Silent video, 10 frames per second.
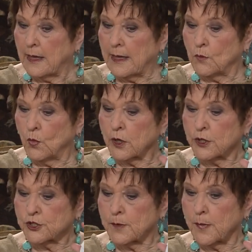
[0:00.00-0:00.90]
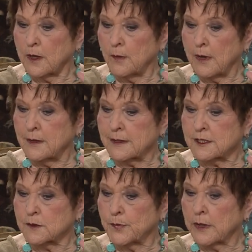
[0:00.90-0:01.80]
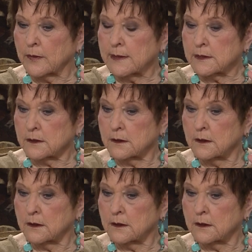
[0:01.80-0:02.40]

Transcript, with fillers: and worship him in the spirit.